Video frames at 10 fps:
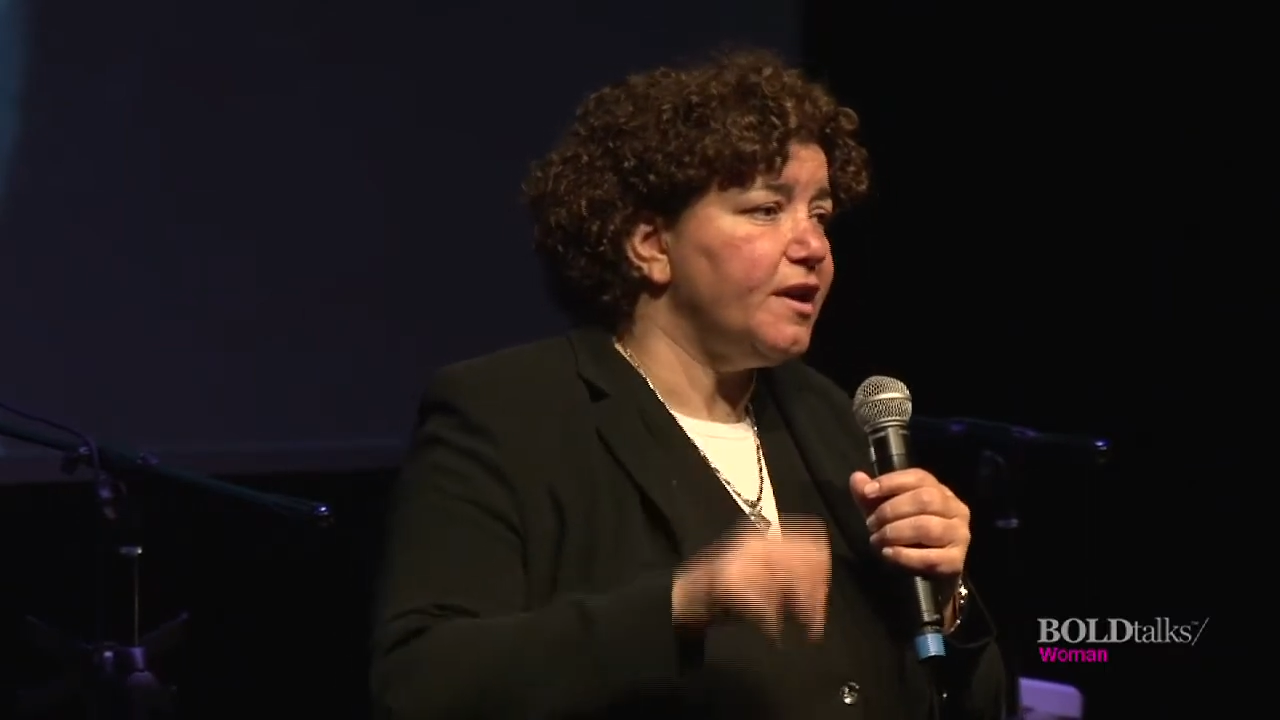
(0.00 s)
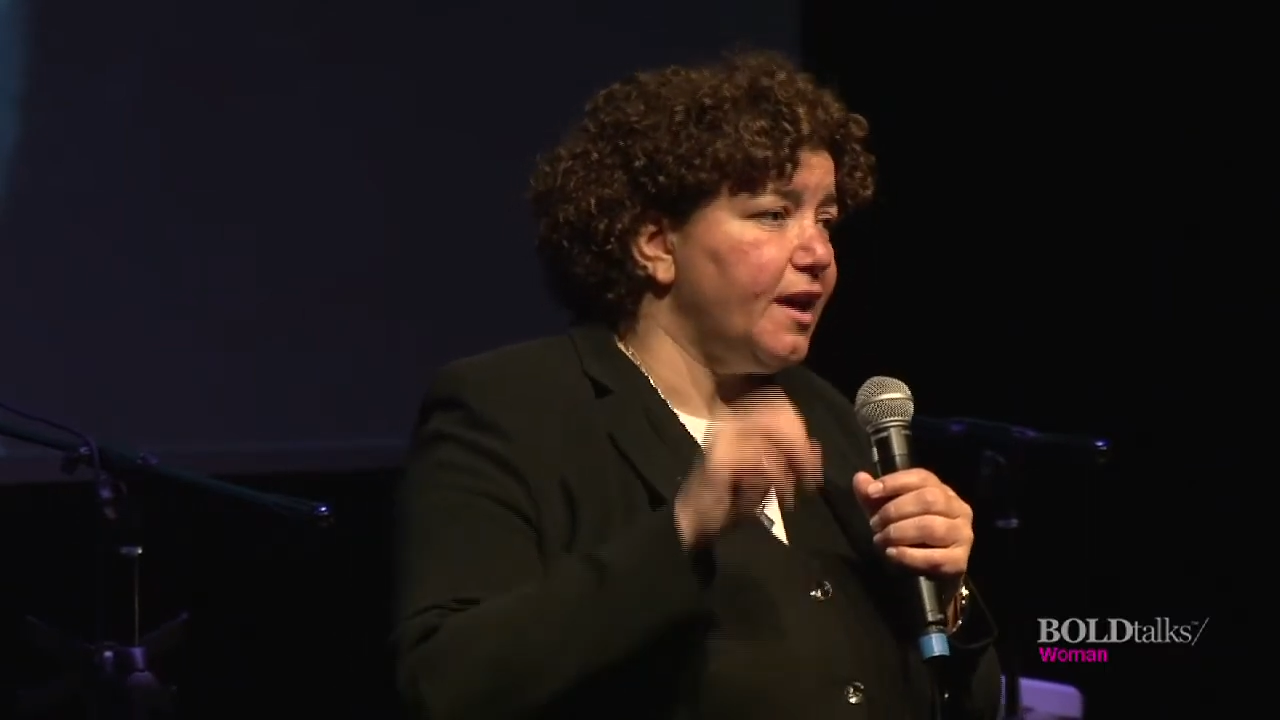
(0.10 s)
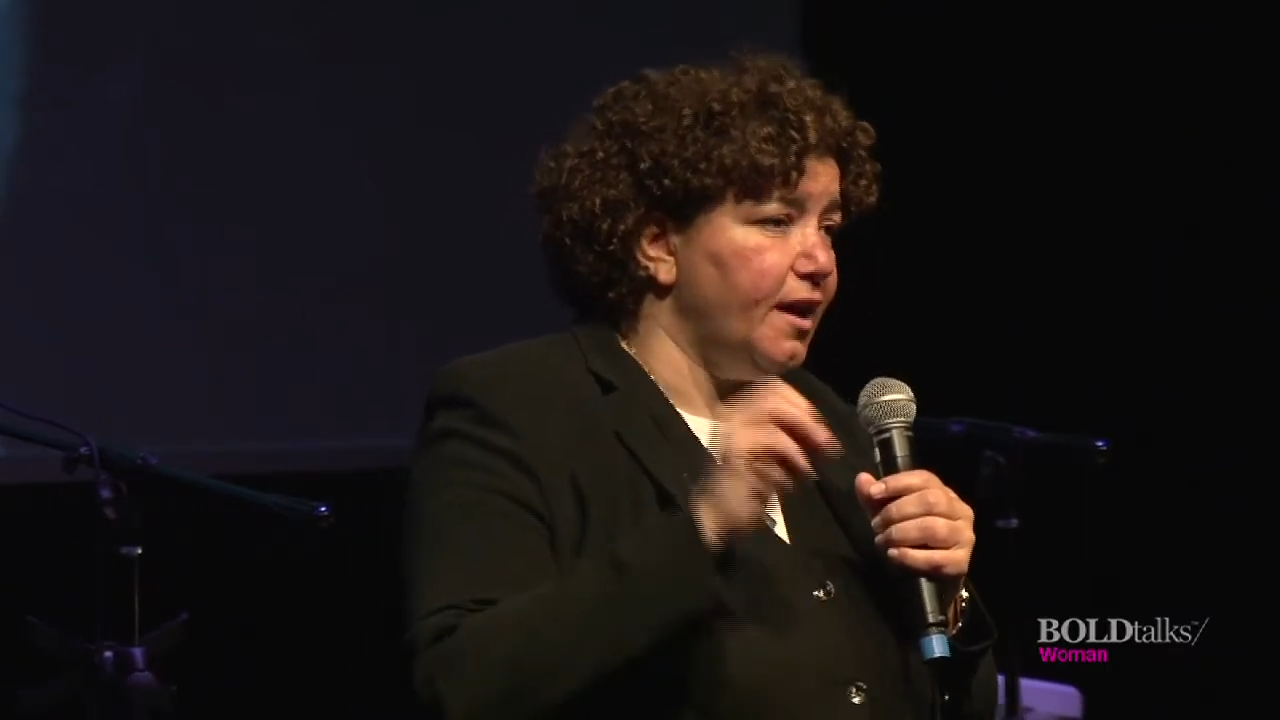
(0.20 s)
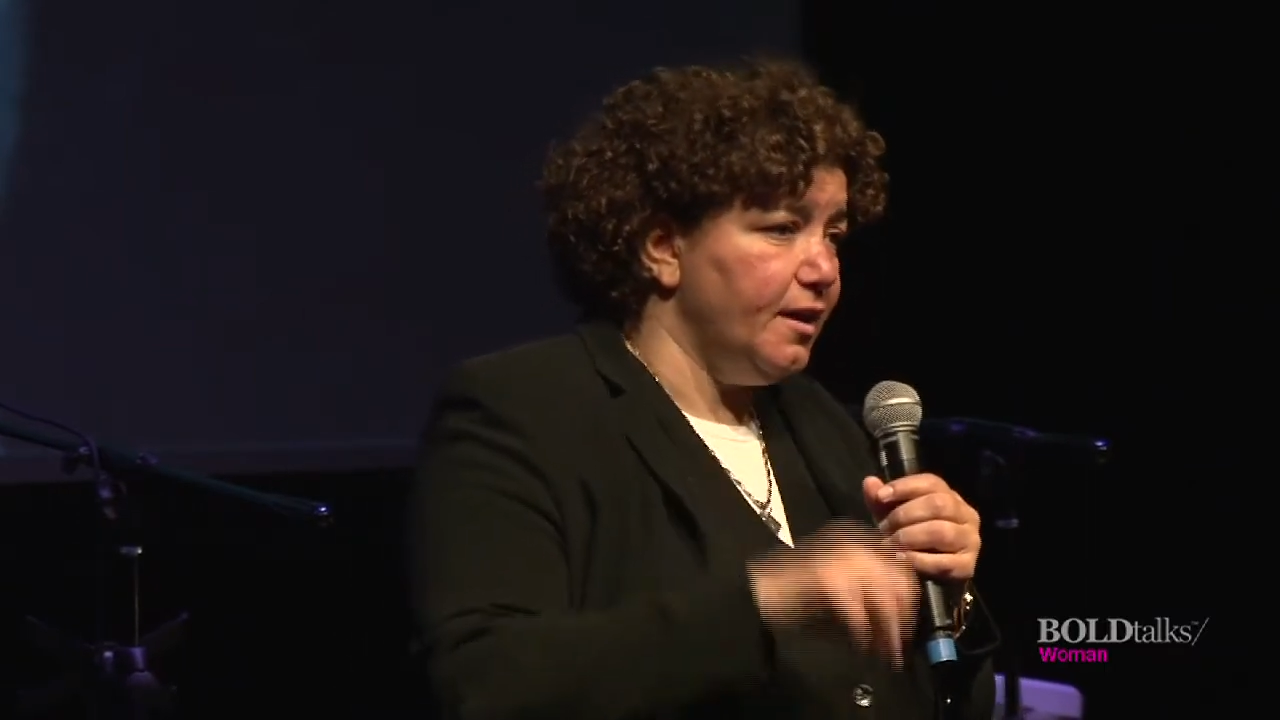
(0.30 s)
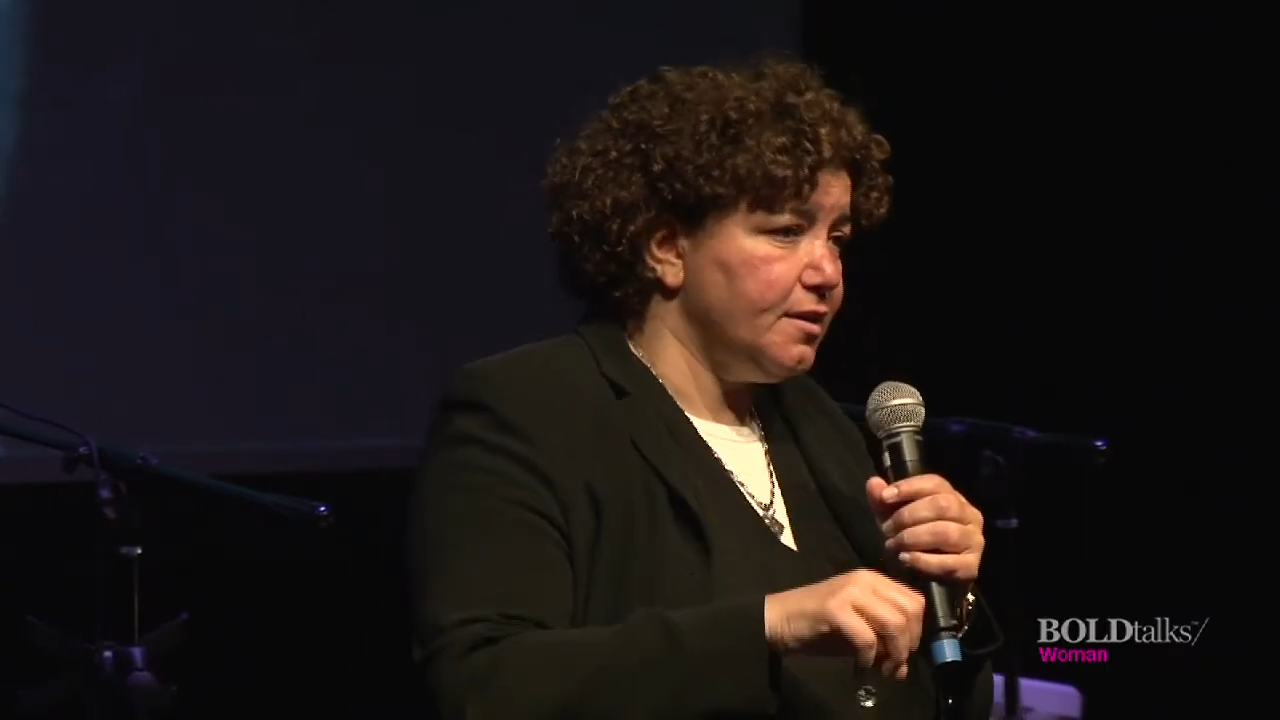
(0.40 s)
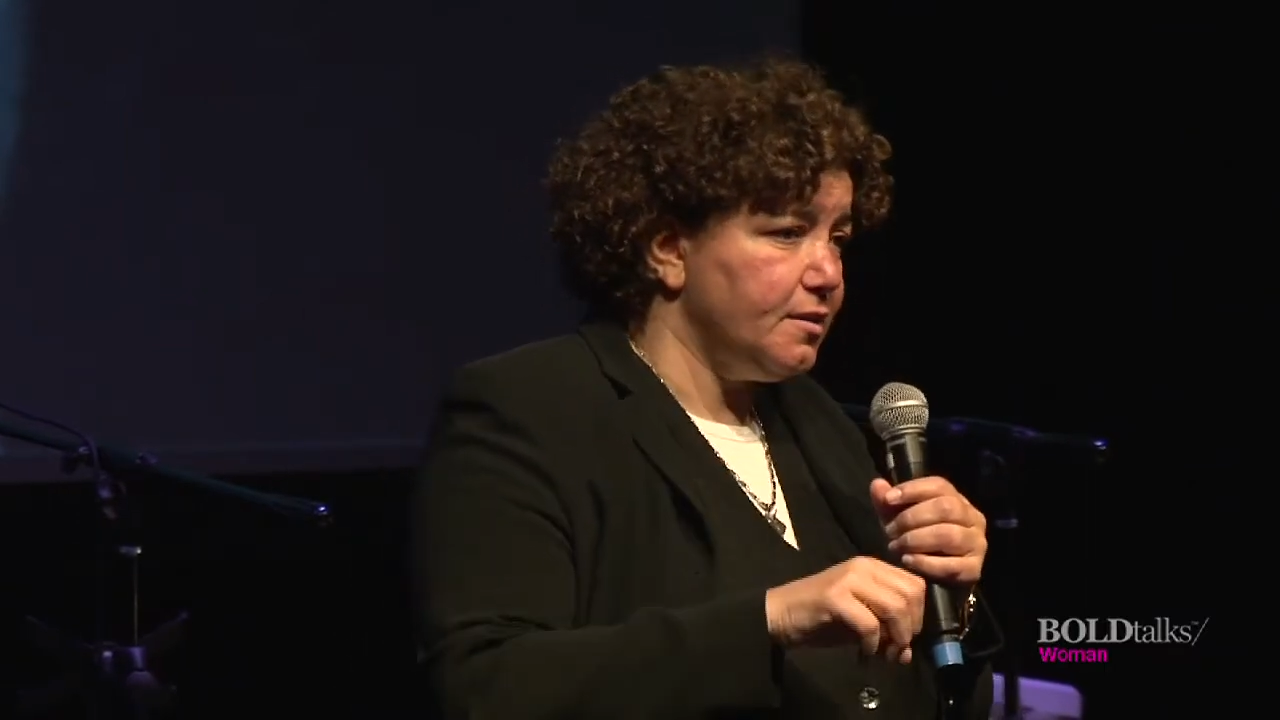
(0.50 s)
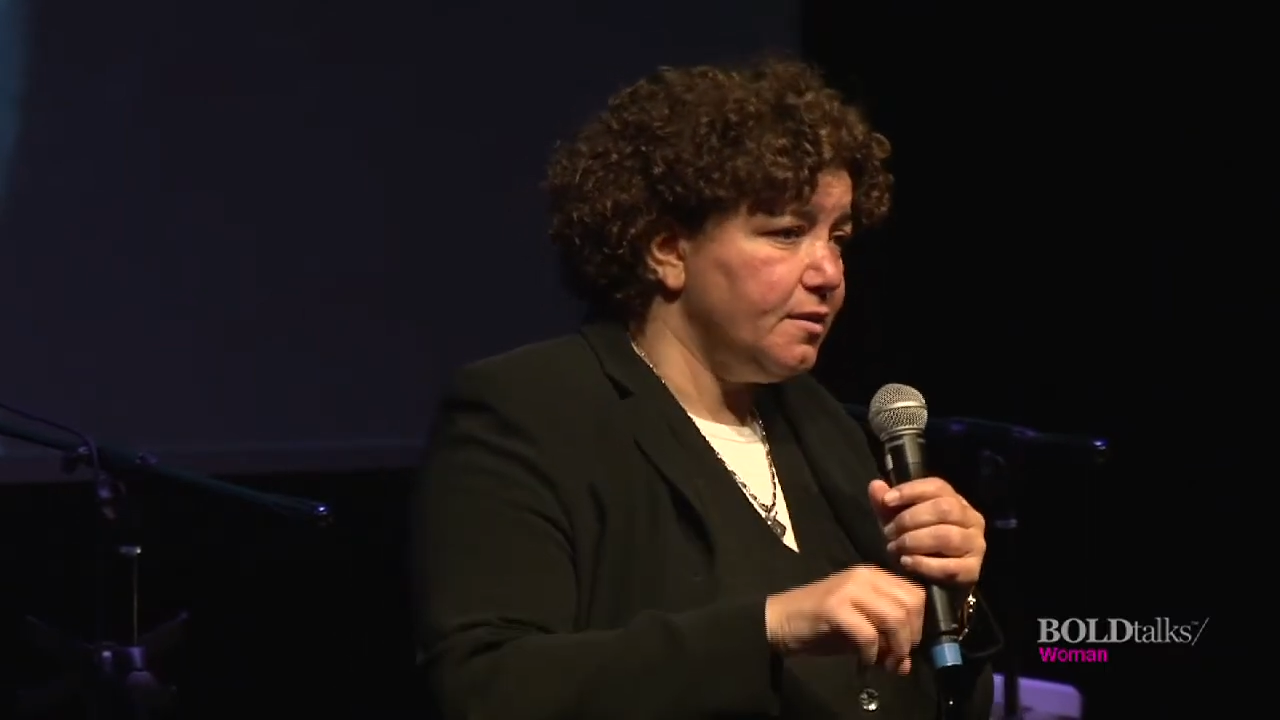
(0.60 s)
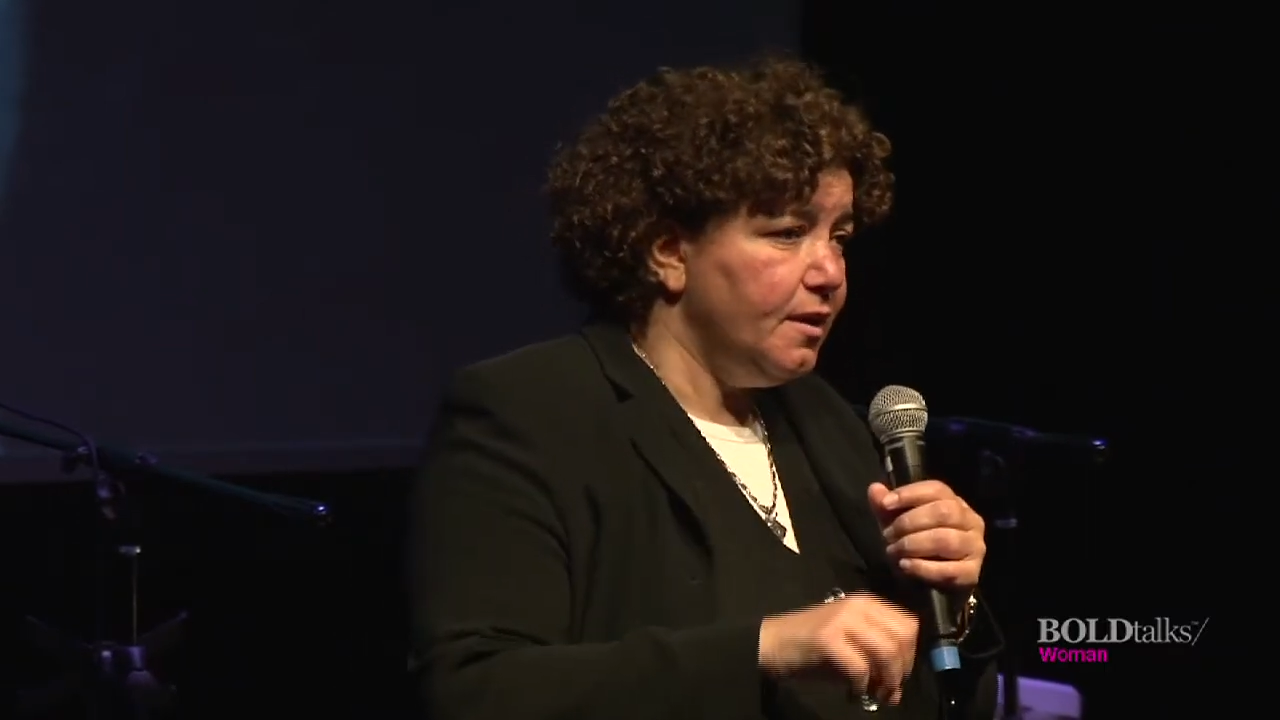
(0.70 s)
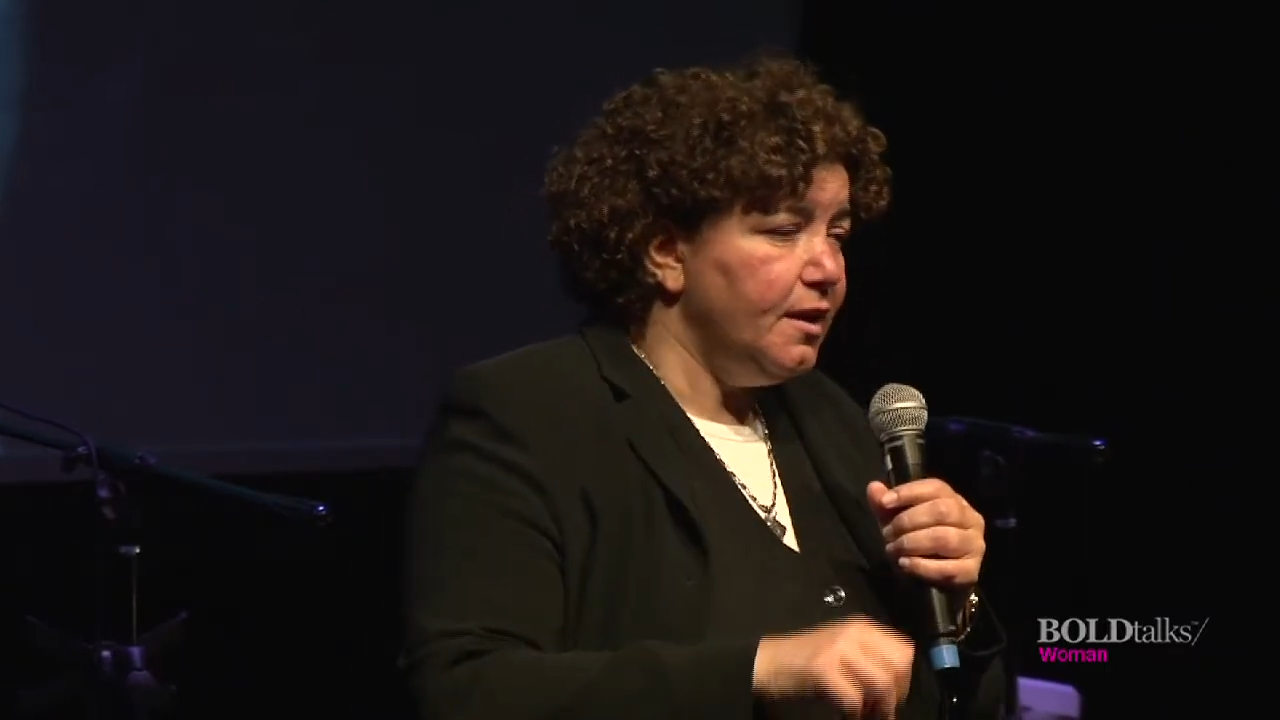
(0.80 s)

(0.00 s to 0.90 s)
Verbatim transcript: case,